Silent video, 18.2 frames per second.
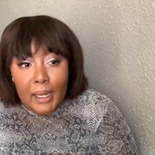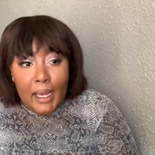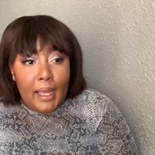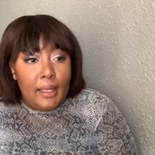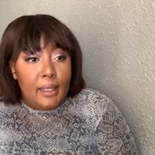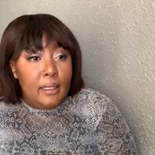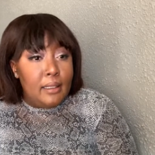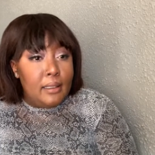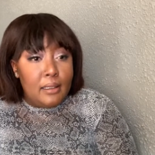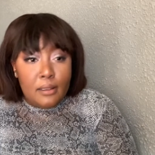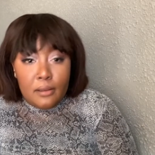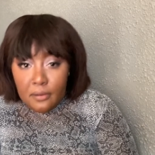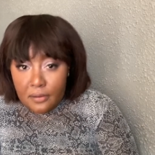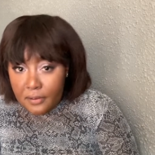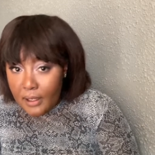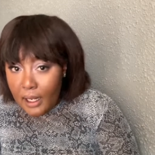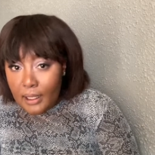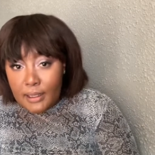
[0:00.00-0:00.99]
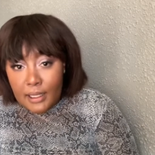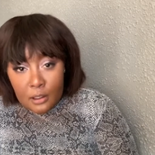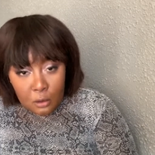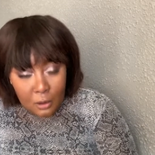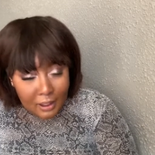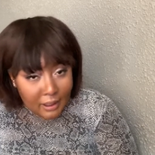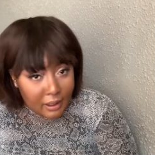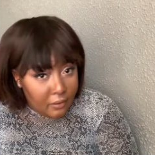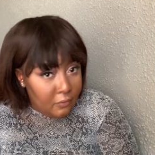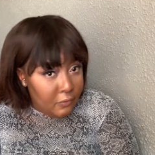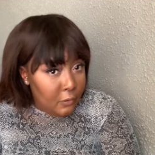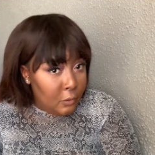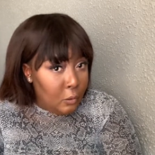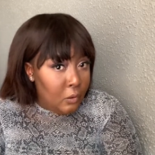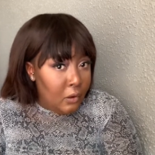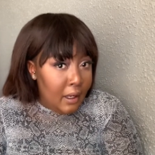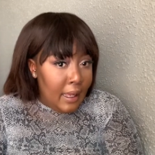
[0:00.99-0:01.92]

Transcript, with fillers: I, if like Sasaki flu,